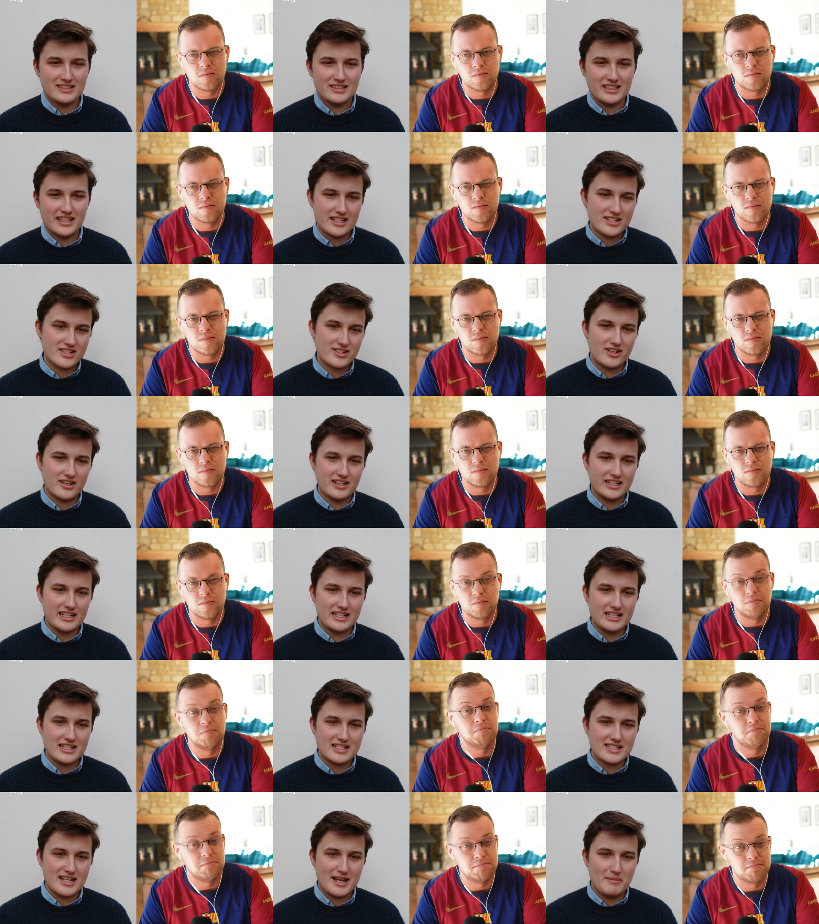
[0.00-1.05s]
Speaker 1: and I started in
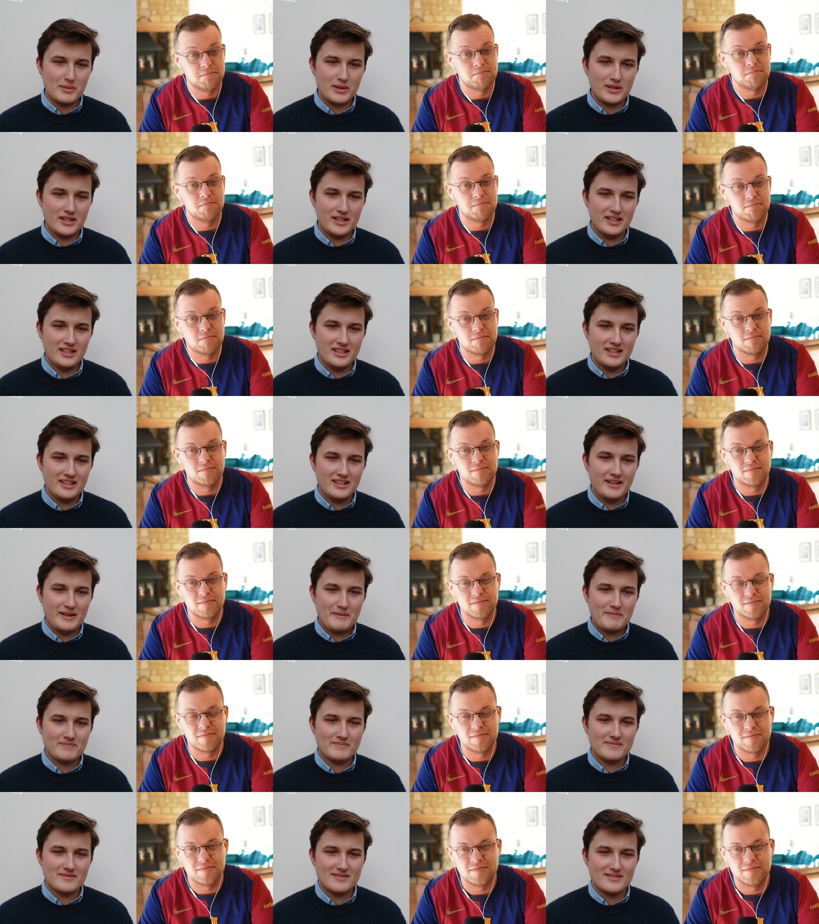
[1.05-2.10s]
December.
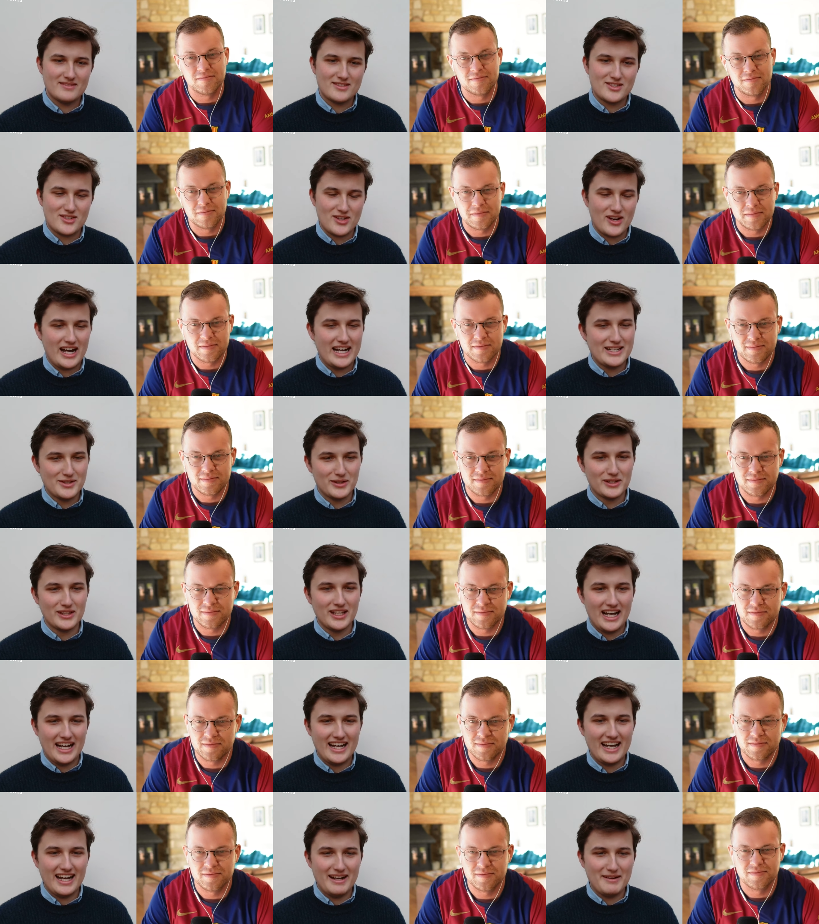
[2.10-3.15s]
So I do. A,
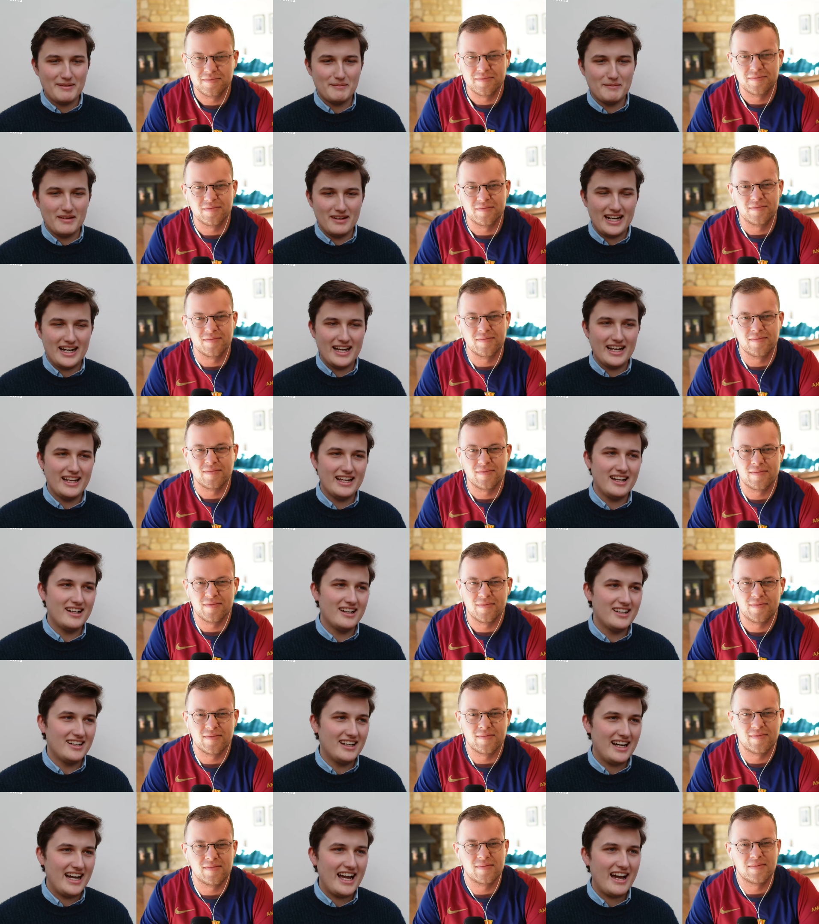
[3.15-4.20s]
I I I,
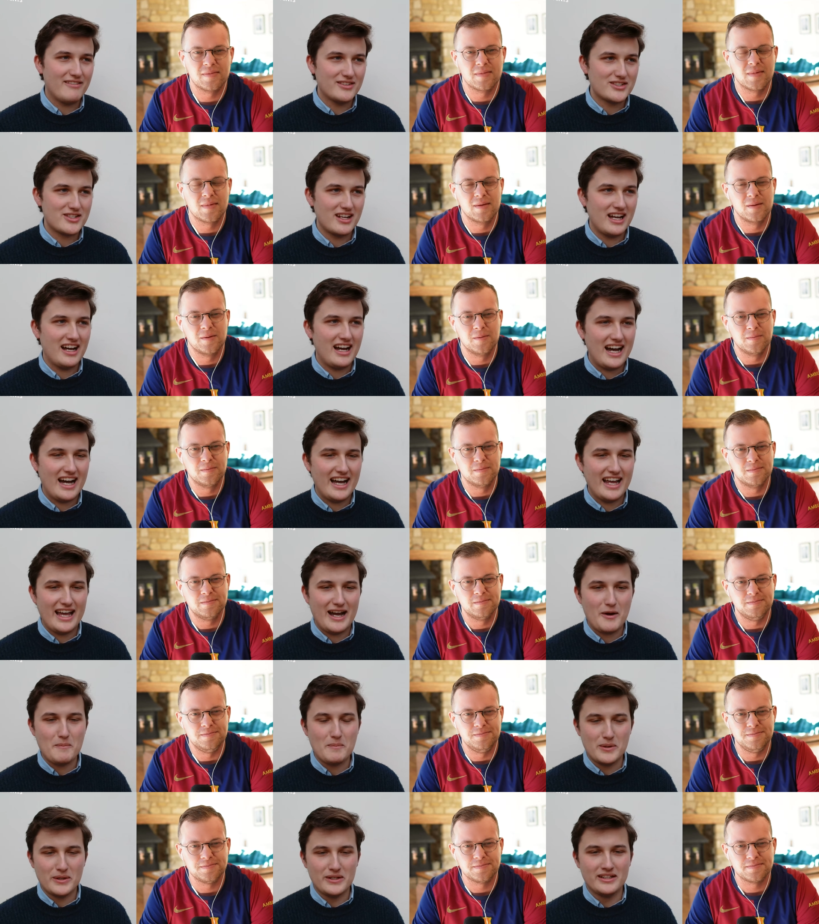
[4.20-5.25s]
uh, I have a, a high
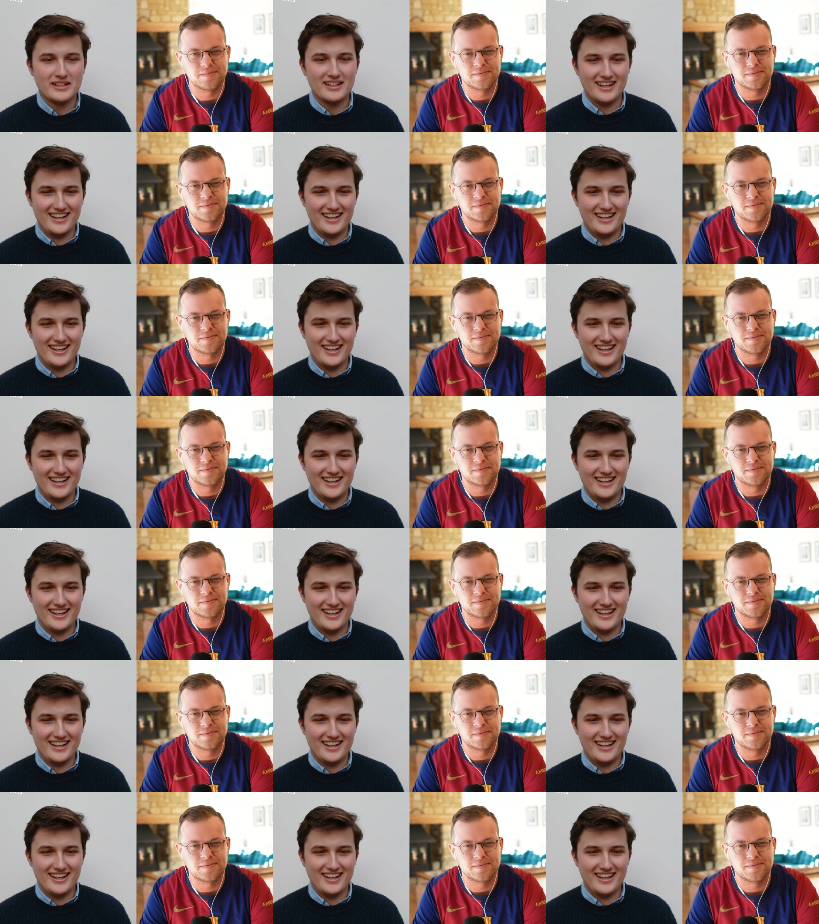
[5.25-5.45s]
output.